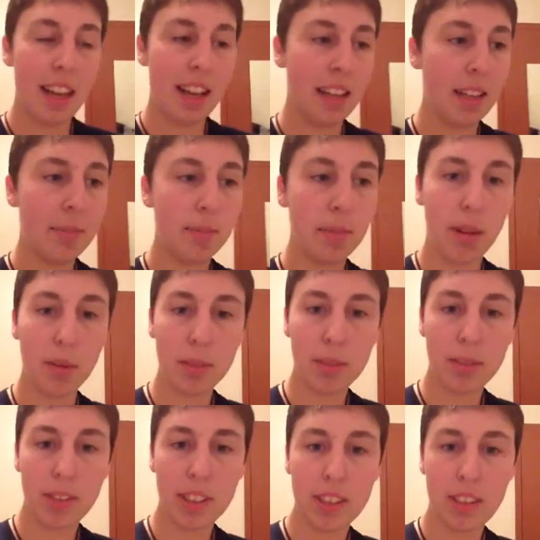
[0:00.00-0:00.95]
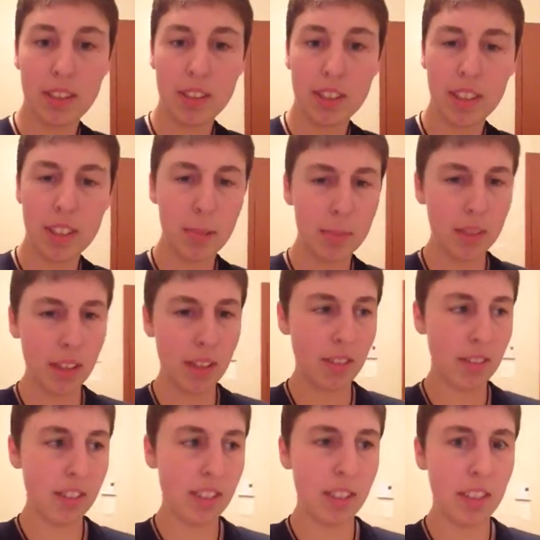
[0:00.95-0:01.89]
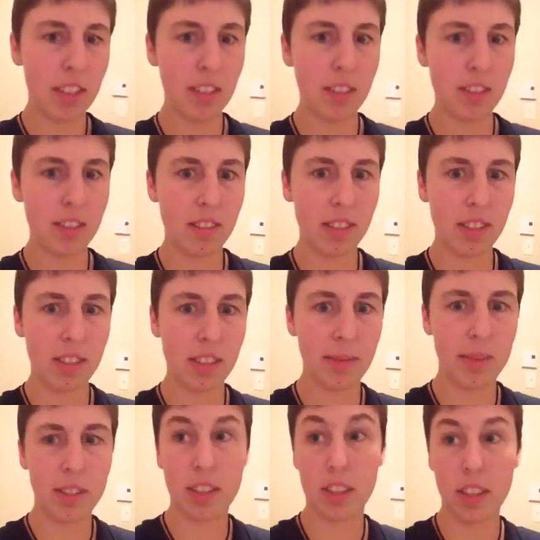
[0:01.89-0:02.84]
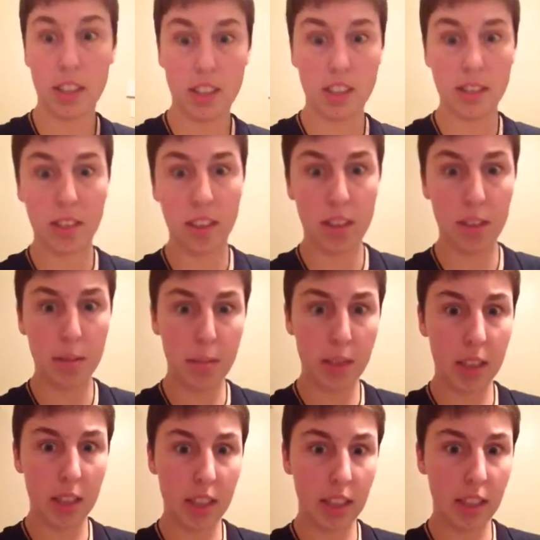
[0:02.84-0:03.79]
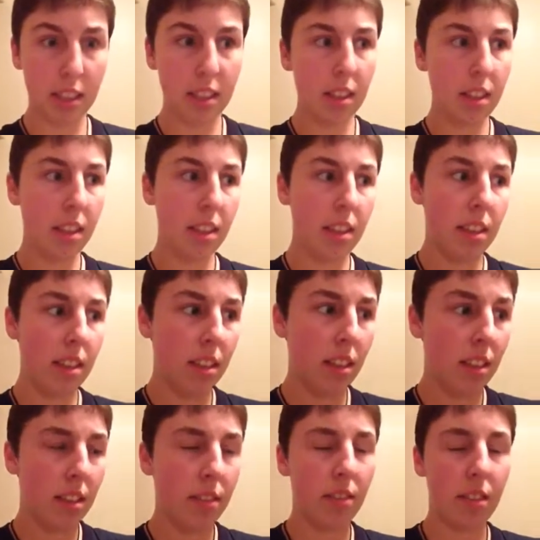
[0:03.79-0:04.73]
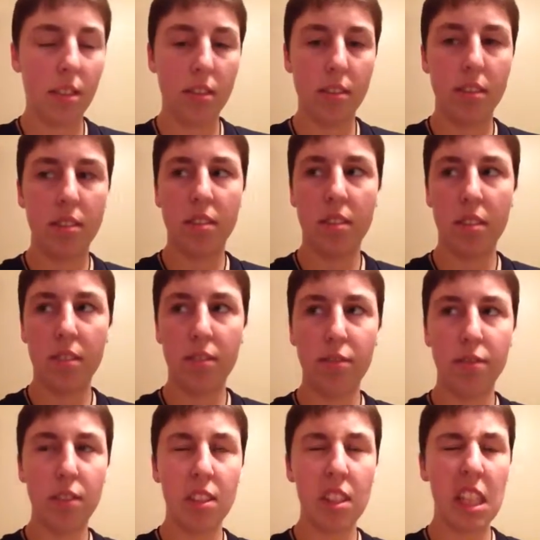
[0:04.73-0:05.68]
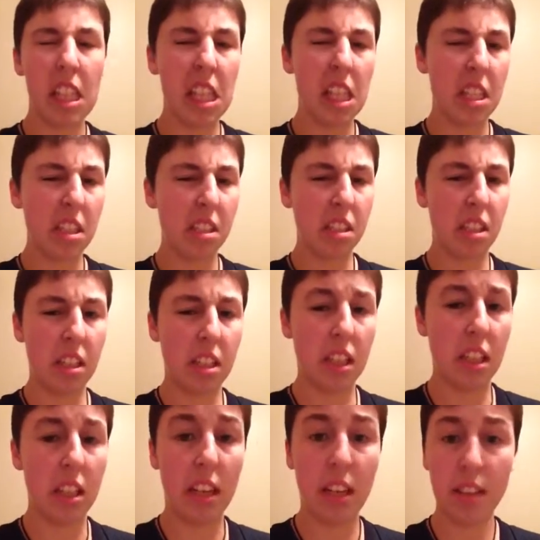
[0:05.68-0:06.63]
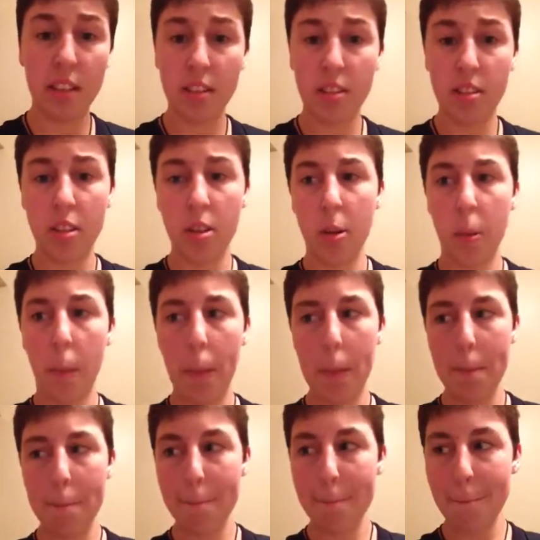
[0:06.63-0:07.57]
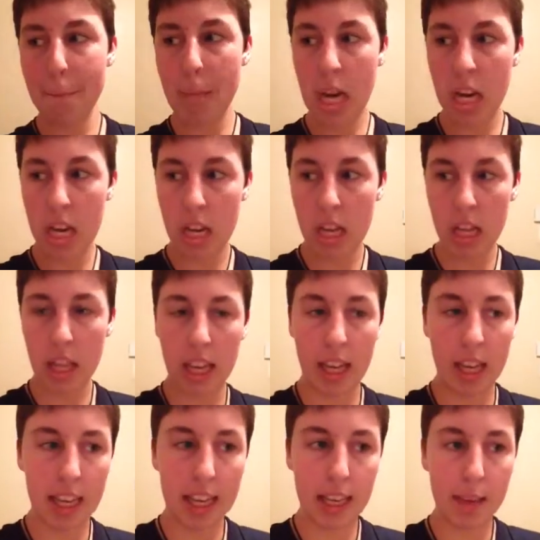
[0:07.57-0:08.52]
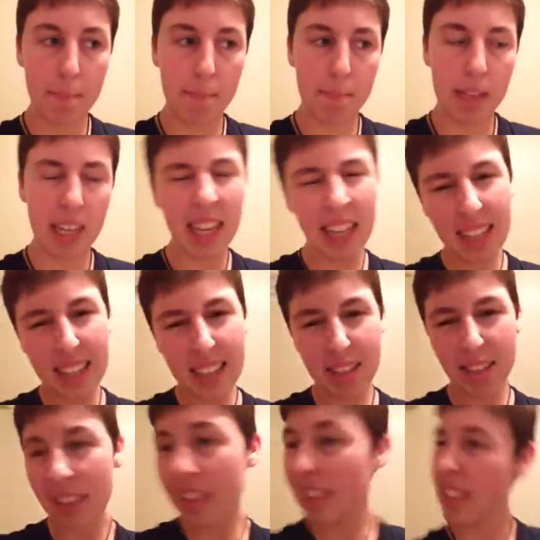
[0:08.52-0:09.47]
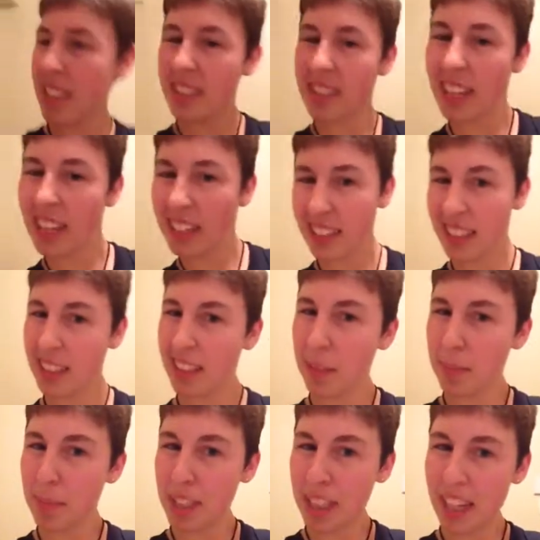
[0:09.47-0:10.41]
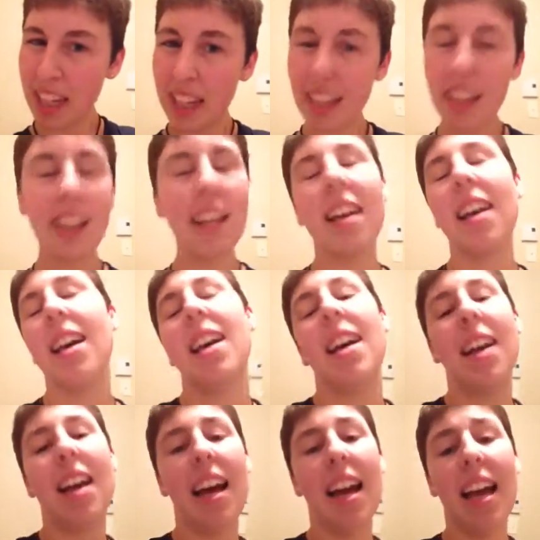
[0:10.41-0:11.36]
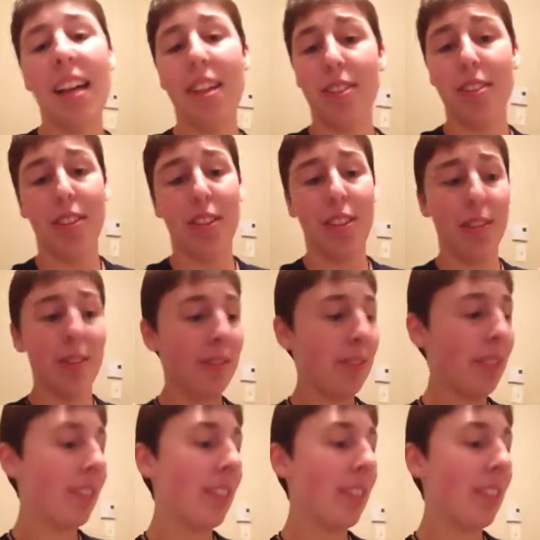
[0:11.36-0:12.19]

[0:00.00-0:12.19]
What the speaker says: and it probably rained on Sunday, but I wasn't here on Sunday because I just got here Monday. Well, really late Sunday night, like midnight. So I guess that's technically Monday. I don't know.